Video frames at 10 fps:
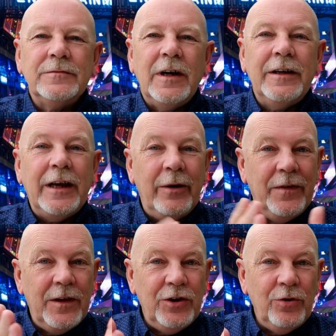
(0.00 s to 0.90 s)
And now
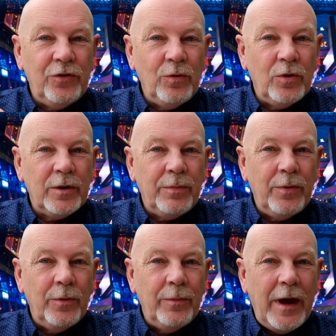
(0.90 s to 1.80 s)
in the new
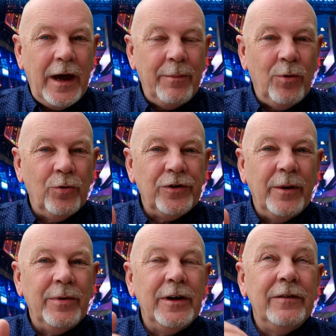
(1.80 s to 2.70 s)
Suvarnabhumi Airport, I
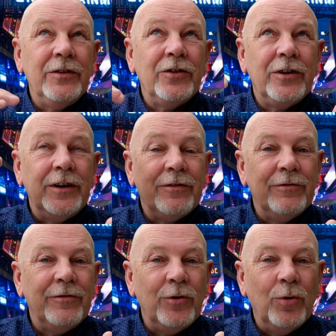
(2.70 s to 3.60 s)
believe it's on a
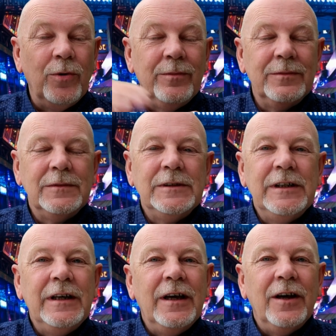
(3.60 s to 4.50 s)
different floor.
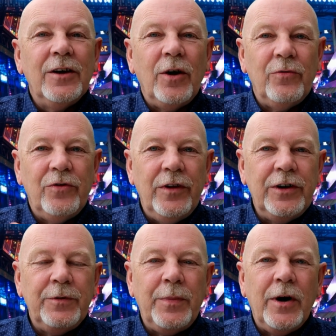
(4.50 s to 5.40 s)
Going to the
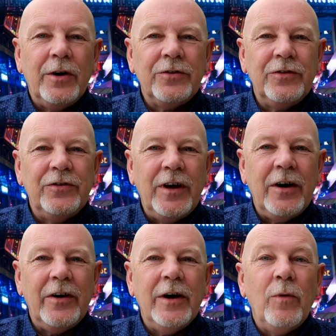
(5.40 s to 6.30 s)
departures
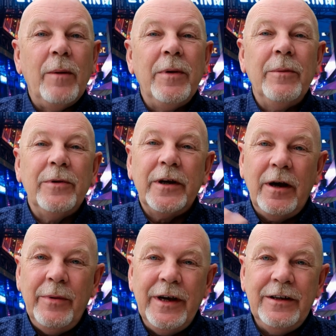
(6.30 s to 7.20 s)
area where people are
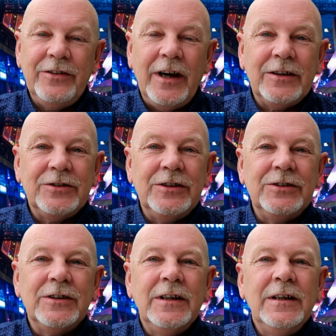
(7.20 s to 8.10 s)
coming in
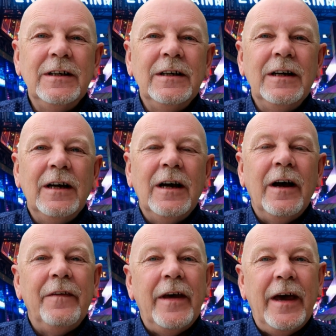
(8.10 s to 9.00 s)
taxis
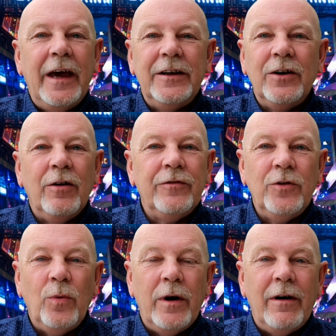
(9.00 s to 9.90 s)
and they're heading off
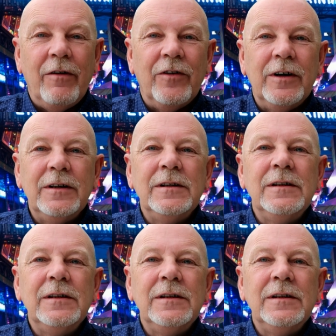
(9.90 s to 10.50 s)
to wherever.